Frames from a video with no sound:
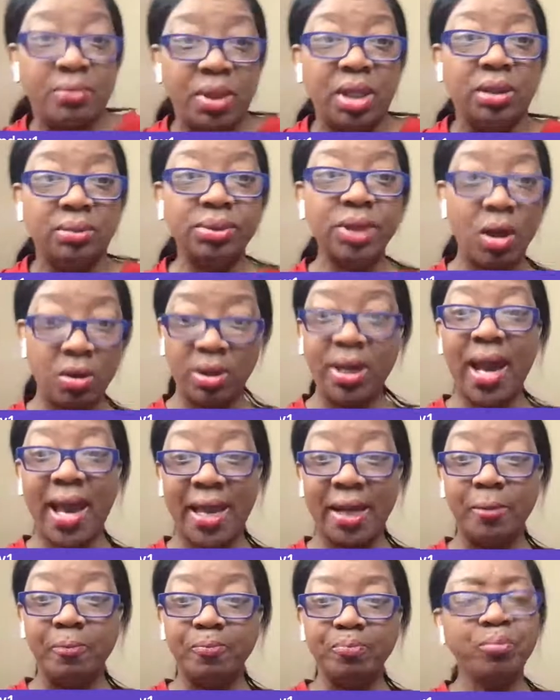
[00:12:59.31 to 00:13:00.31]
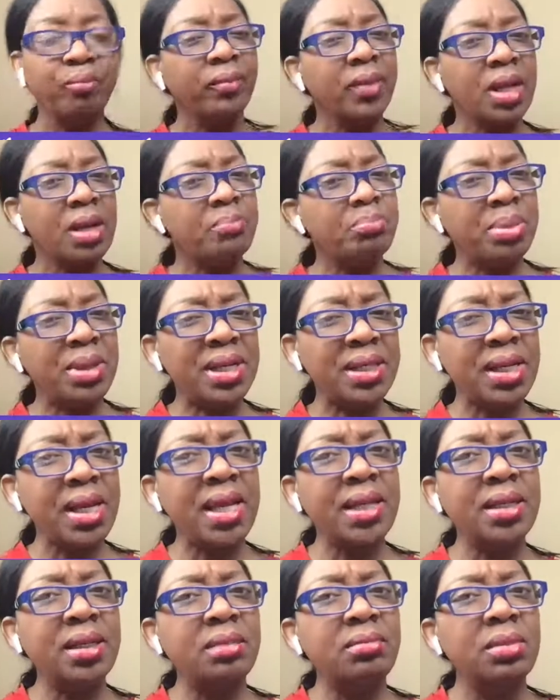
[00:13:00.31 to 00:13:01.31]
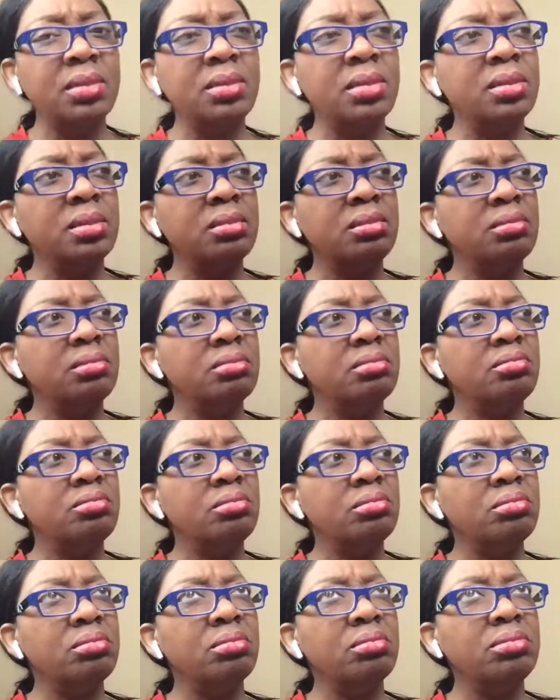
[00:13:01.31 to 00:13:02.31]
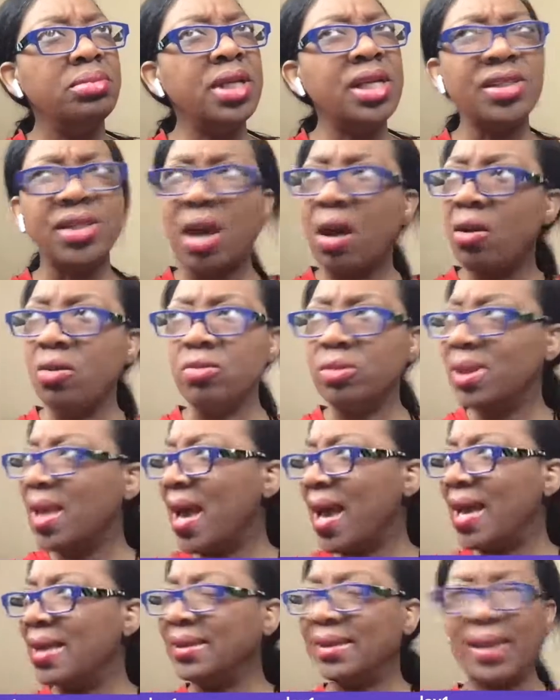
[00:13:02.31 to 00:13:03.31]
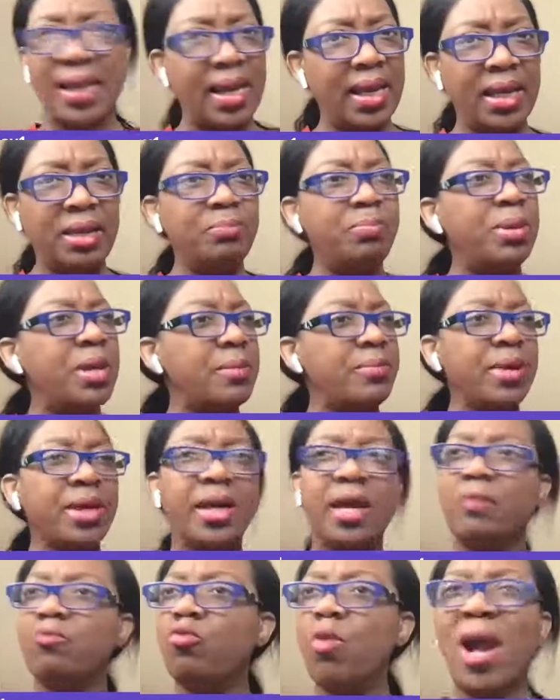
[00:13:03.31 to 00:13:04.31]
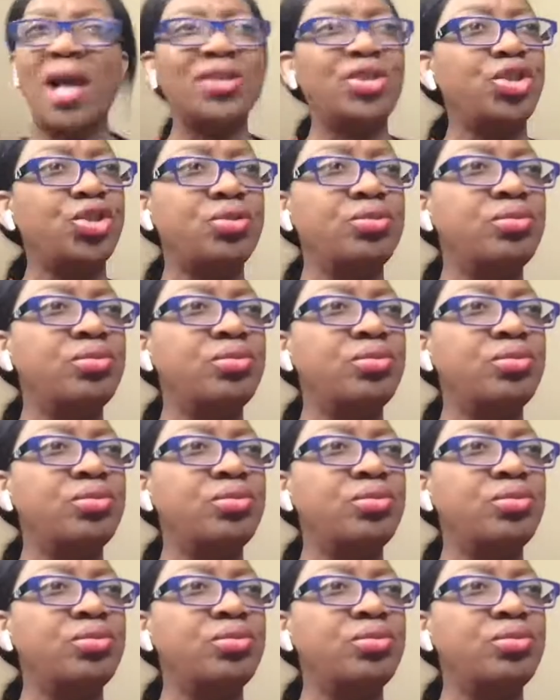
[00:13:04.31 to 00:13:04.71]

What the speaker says: them up. Okay. But in this online thing, people can watch